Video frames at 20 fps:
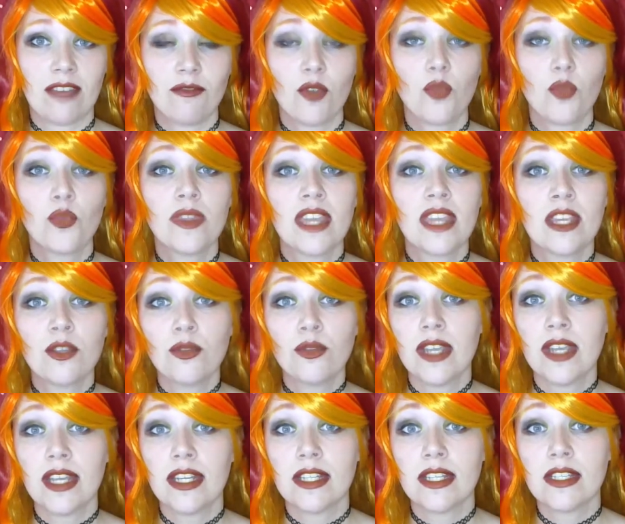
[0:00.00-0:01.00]
when they
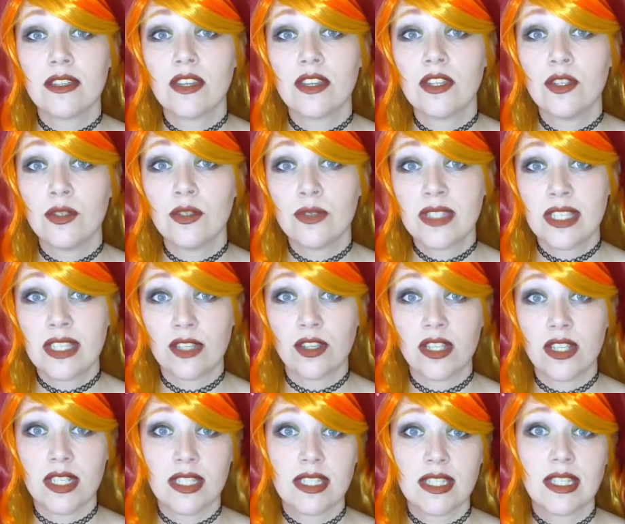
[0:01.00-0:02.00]
created the new
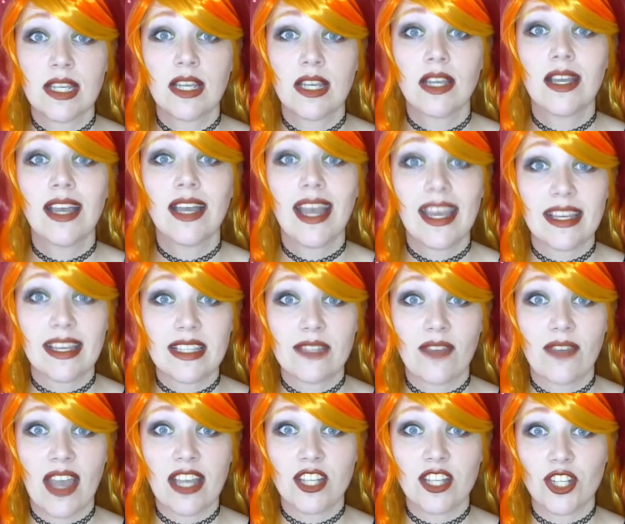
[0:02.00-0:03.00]
series X
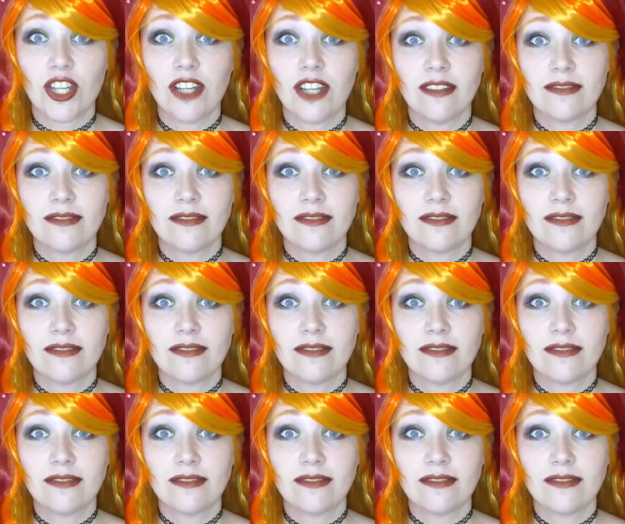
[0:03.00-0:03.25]
Factor.